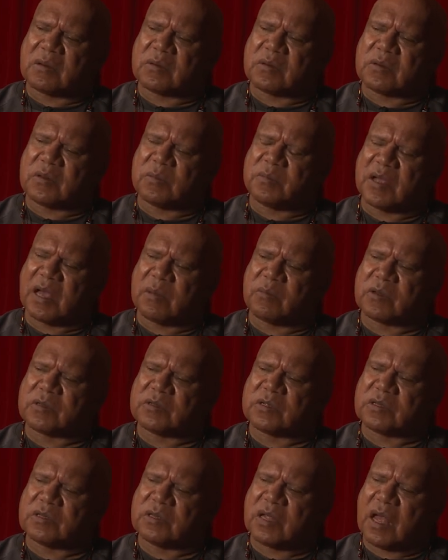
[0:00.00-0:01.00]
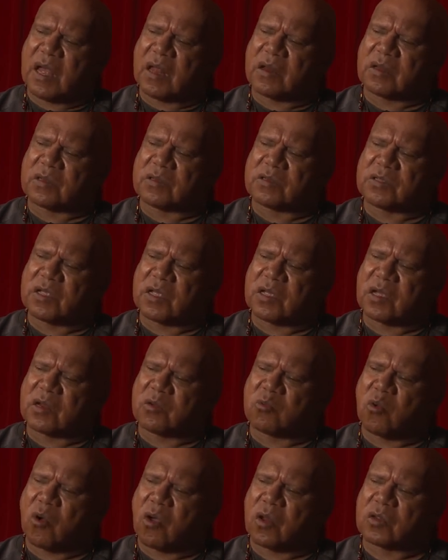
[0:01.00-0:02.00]
to be able to sit down and sing
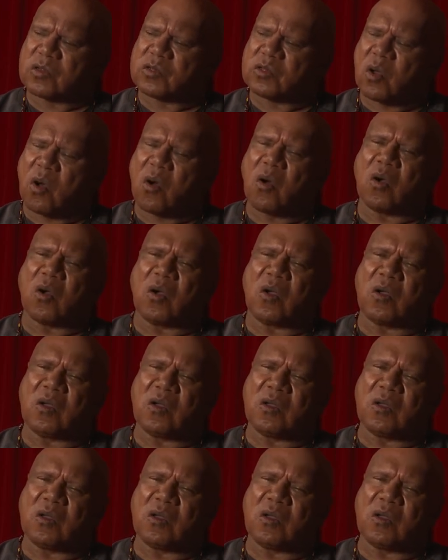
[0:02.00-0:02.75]
and write a song